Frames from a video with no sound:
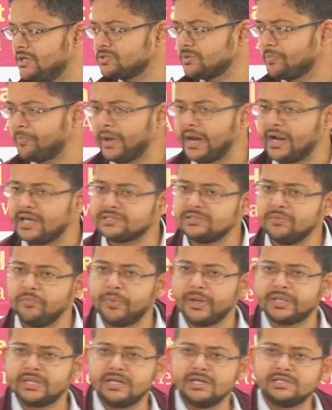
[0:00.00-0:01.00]
So
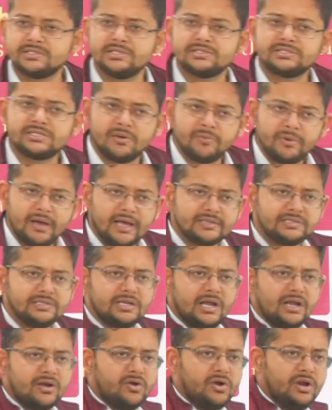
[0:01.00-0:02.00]
parasympathetic system,
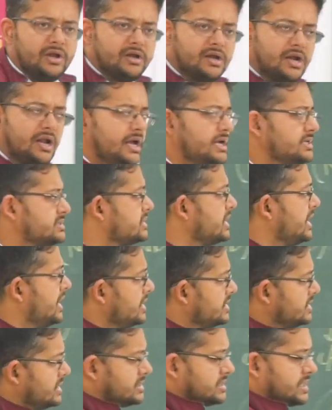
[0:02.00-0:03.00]
acetylcholine release,
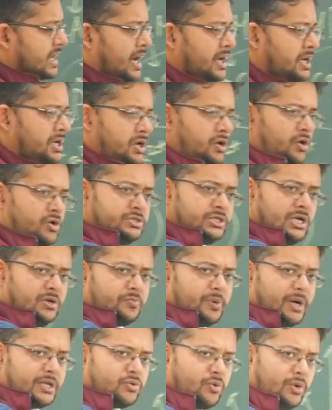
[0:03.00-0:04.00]
this kininogen
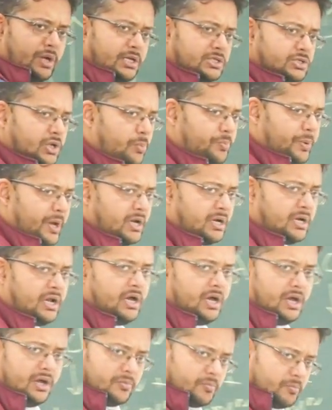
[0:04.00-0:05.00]
pathway is open,
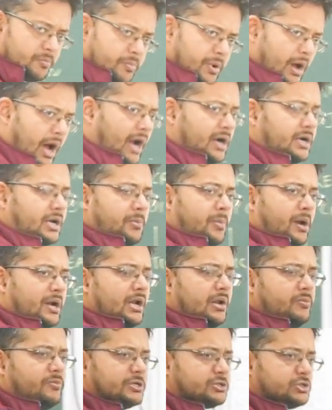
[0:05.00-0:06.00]

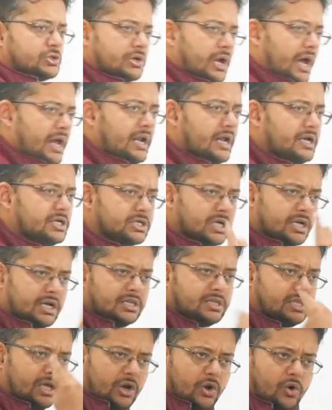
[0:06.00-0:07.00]
ultimately vasodilation
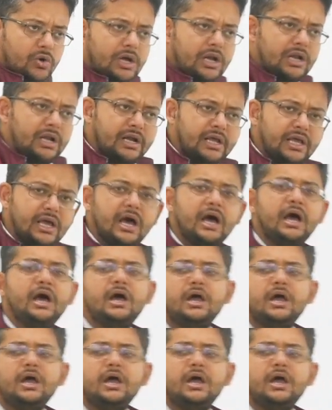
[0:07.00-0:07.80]
in the local area